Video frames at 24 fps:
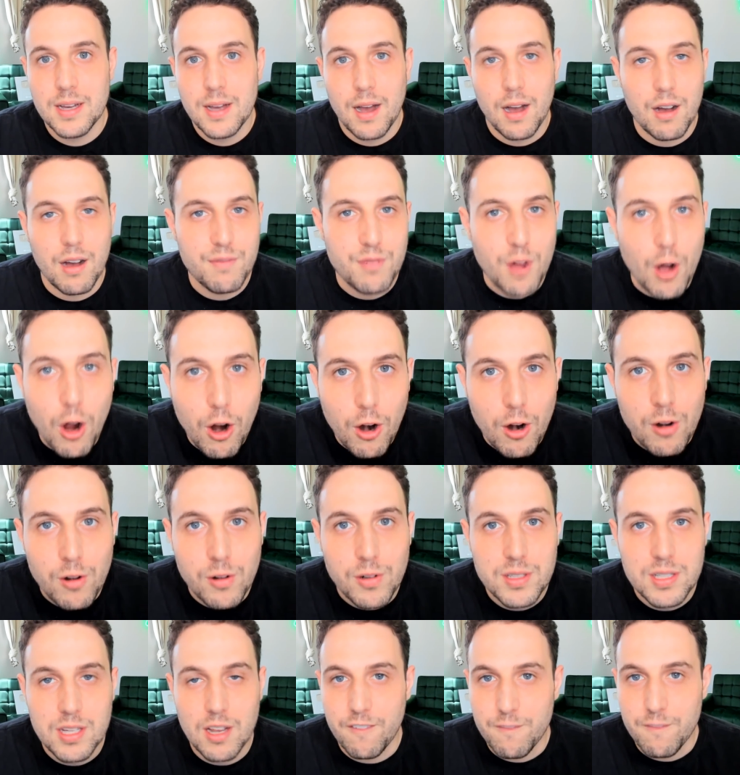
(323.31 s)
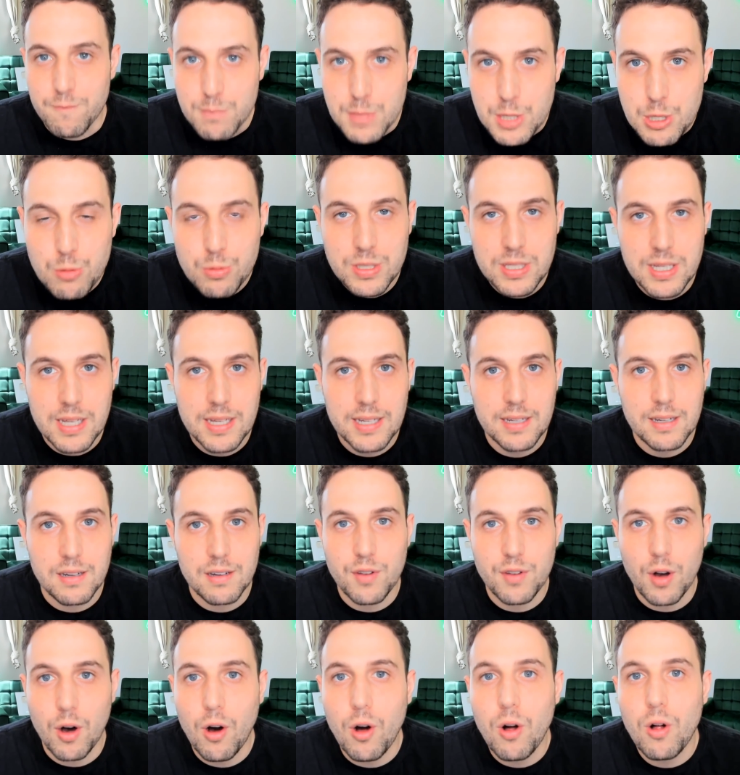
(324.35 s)
of art, of music, of
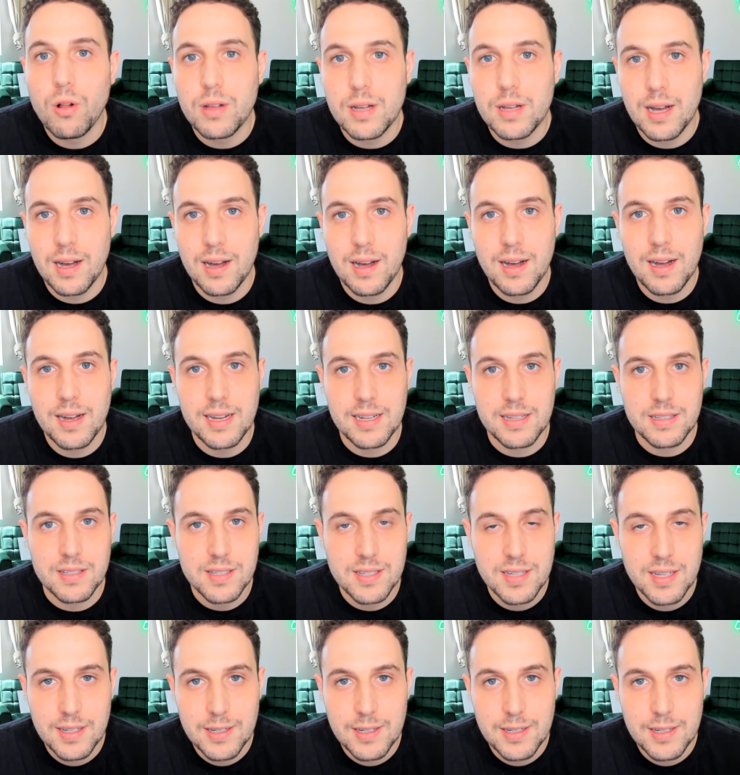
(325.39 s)
all kinds.